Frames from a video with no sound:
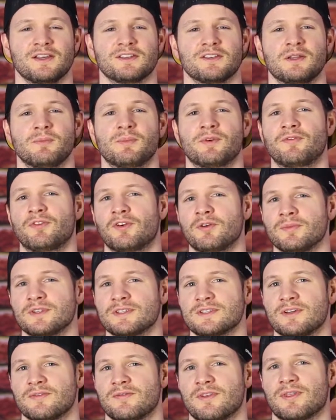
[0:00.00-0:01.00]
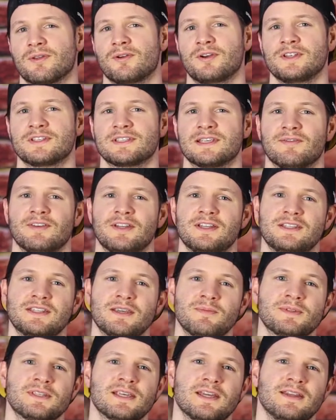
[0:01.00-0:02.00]
So the performance of a 3070
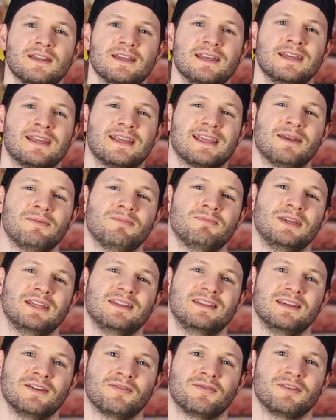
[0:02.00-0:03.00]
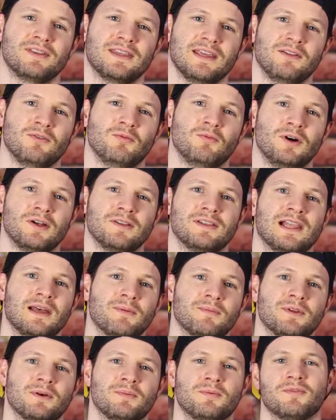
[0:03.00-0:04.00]
chipset can be different in one
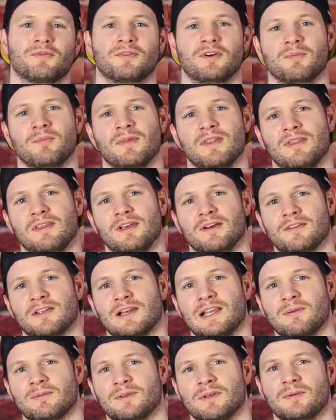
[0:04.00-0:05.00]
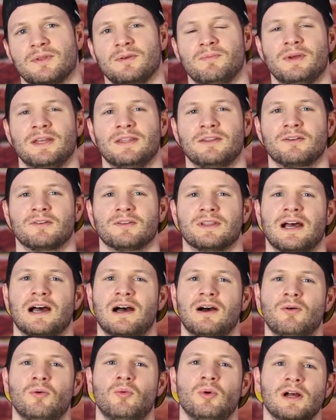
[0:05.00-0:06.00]
laptop from the other laptop depending on
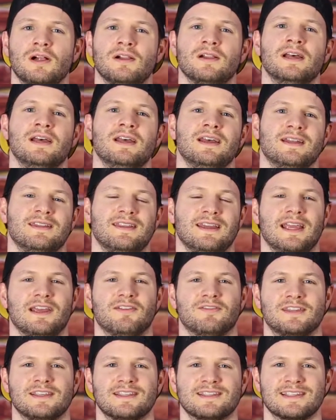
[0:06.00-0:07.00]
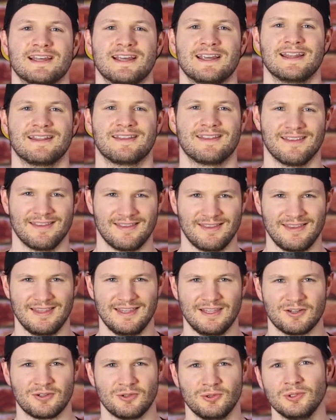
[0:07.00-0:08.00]
how well they have designed
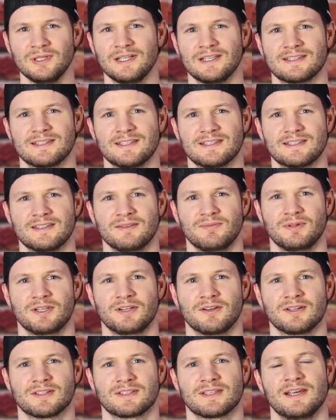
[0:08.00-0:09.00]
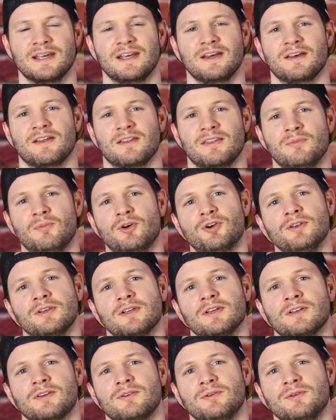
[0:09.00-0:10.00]
the cooling system, because the more you
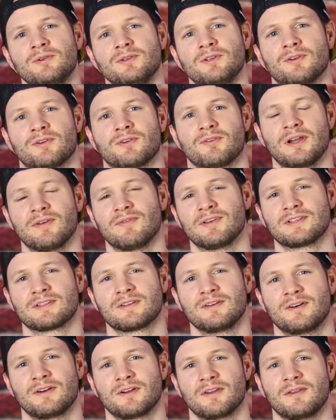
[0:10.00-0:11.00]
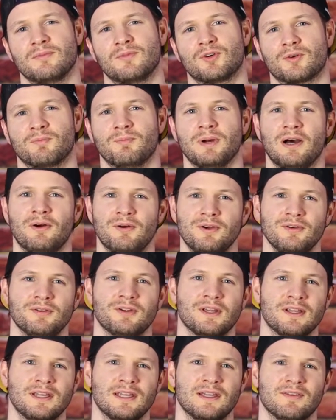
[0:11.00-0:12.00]
can cool your graphics card, the more power you
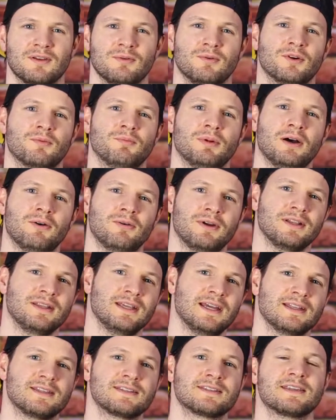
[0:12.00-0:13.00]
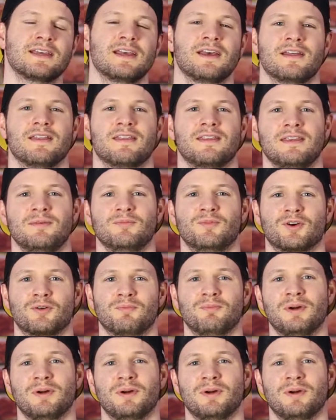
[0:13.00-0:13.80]
can give, and the more power it gets, the more